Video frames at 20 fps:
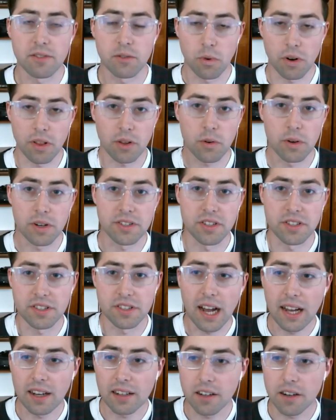One of the questions
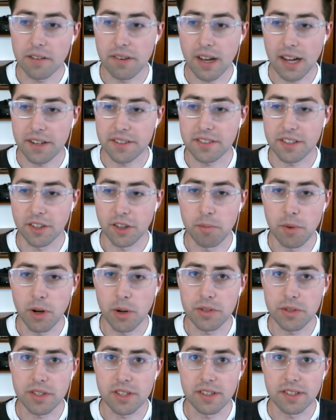I love asking the
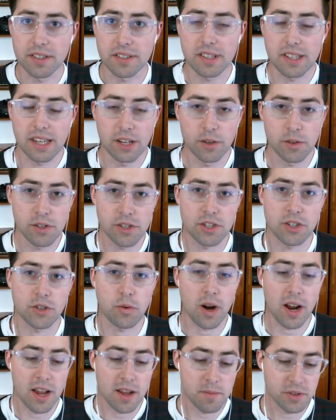most is, can you
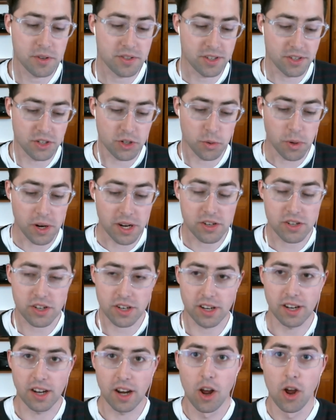describe a
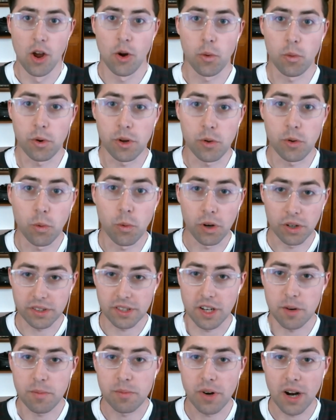situation where you worked on a
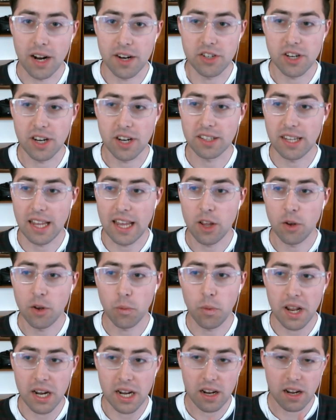project and it
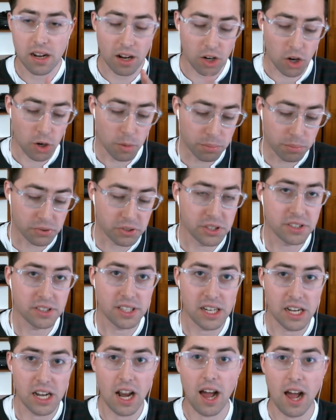went completely
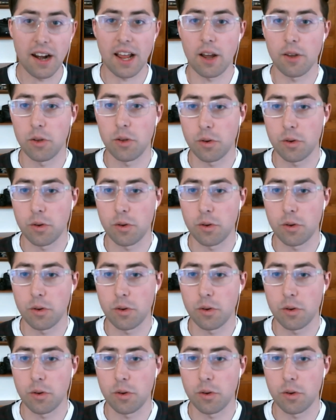not how you